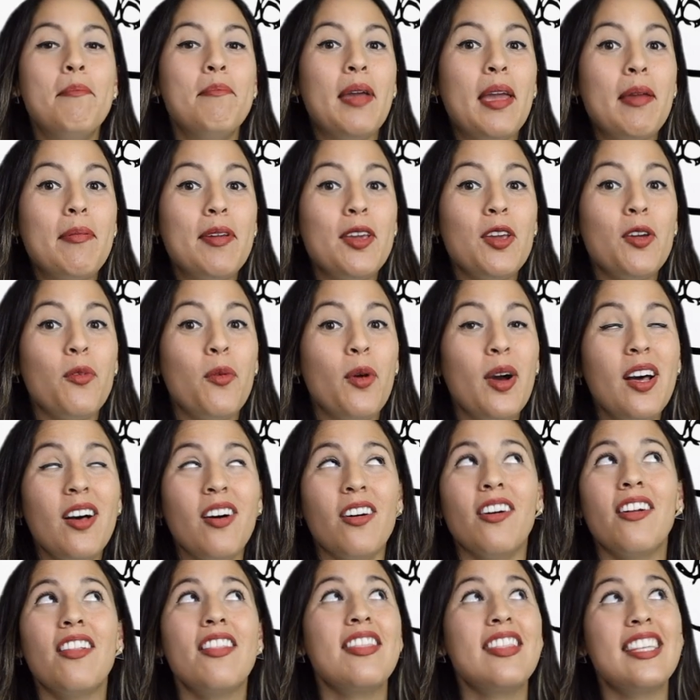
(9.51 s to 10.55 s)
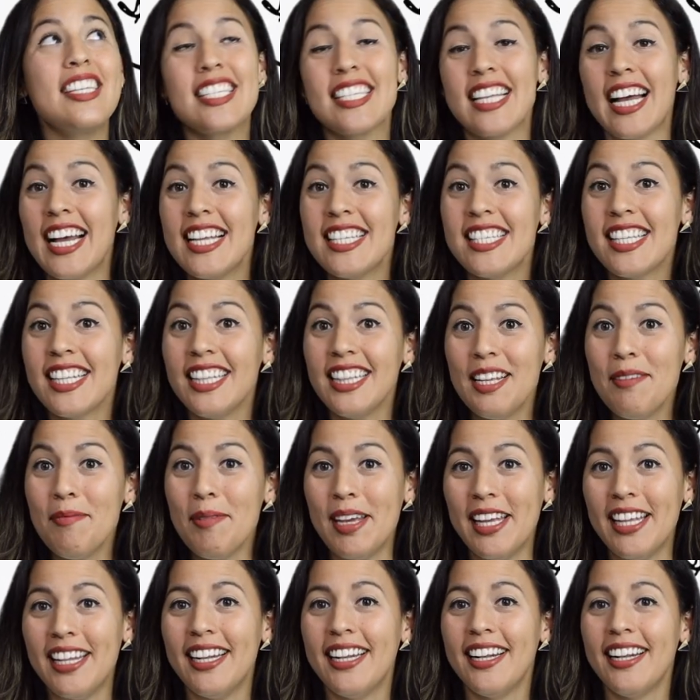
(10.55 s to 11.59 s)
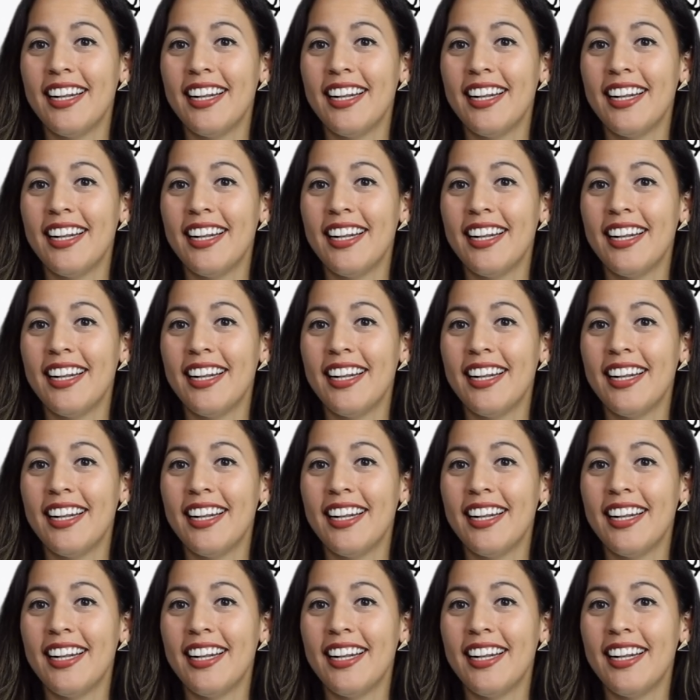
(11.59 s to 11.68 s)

Maybe you will. The sky's the limit.